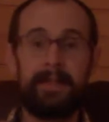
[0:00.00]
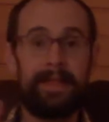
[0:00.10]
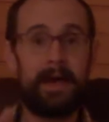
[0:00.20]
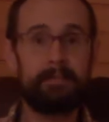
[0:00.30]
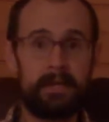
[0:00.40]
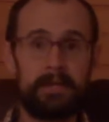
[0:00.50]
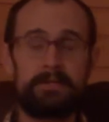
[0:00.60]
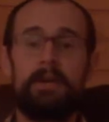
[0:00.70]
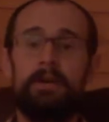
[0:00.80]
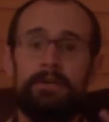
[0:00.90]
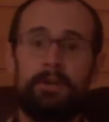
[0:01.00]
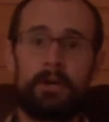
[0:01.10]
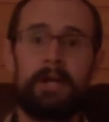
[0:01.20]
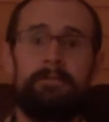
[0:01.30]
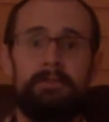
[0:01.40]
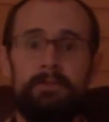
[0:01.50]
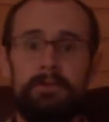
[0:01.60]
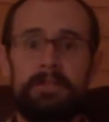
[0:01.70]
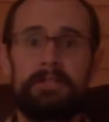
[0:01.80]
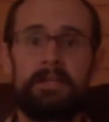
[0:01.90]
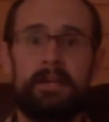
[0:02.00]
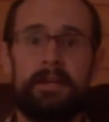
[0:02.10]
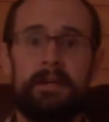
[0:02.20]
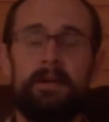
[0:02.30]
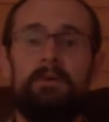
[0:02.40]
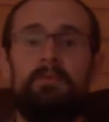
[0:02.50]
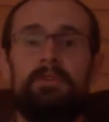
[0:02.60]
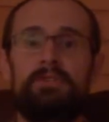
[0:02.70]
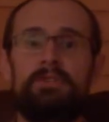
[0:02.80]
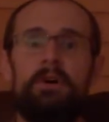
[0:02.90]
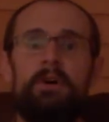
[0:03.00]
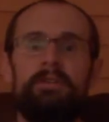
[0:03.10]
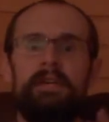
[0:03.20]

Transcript: That means you're going to have to do this thing which is called